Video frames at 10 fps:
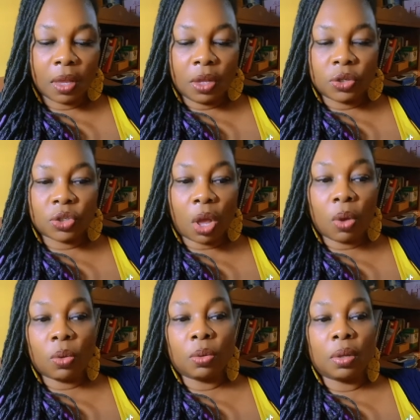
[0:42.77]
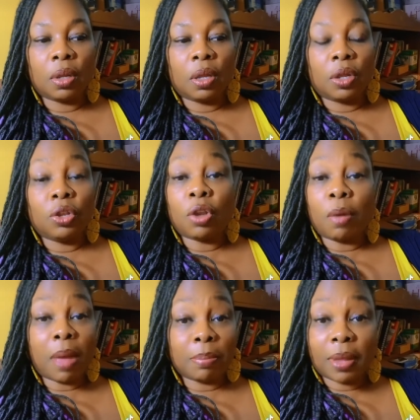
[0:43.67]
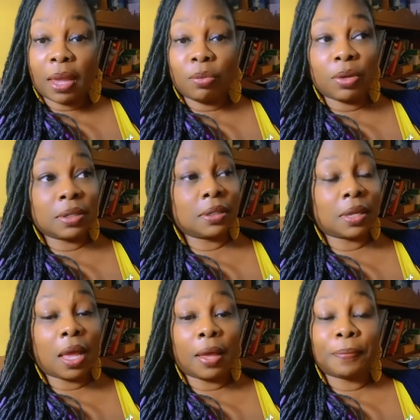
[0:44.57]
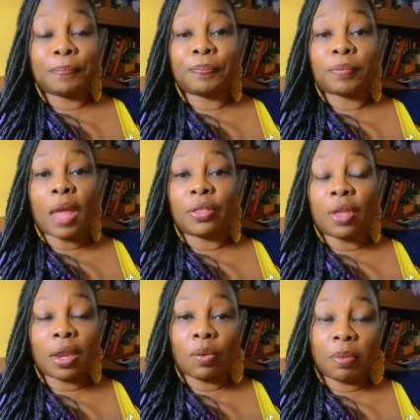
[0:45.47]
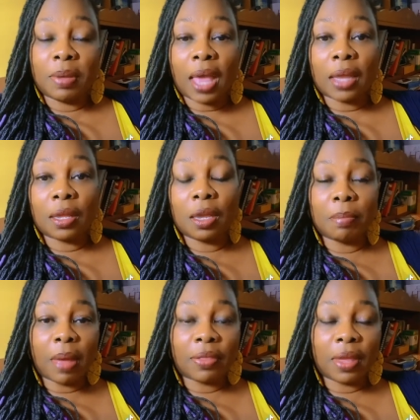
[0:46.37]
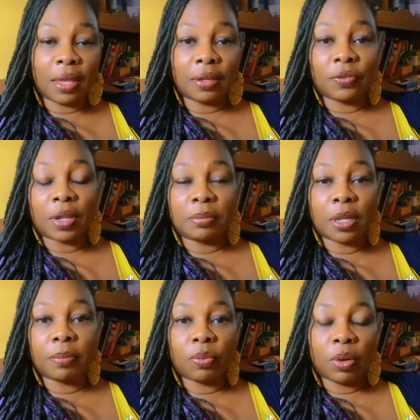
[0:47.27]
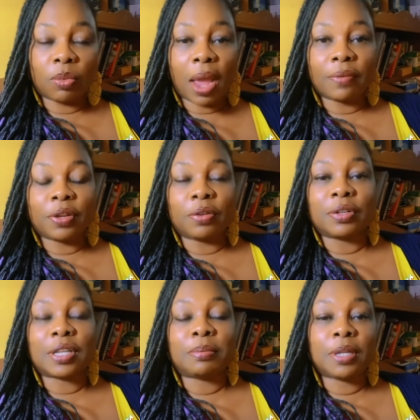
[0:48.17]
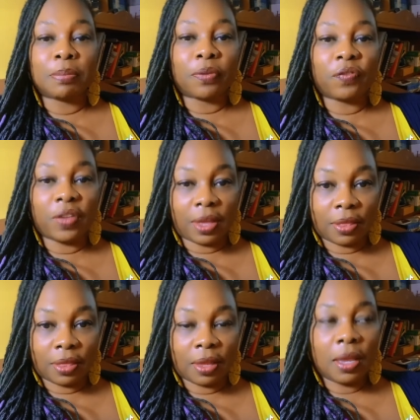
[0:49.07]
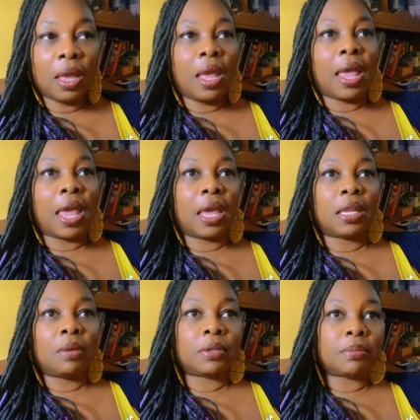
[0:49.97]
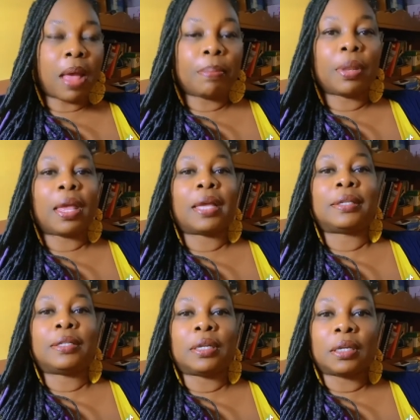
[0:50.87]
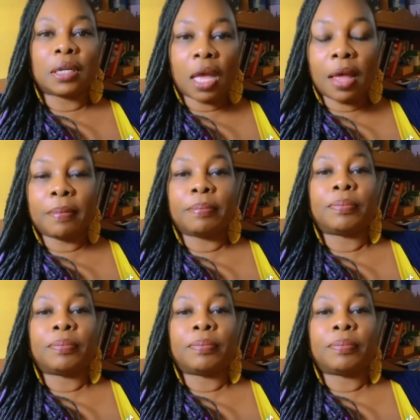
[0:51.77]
So, you know, my plan was to come. I thought I would be out of here by the end of September. We arrived here September 5th, and it was my plan to come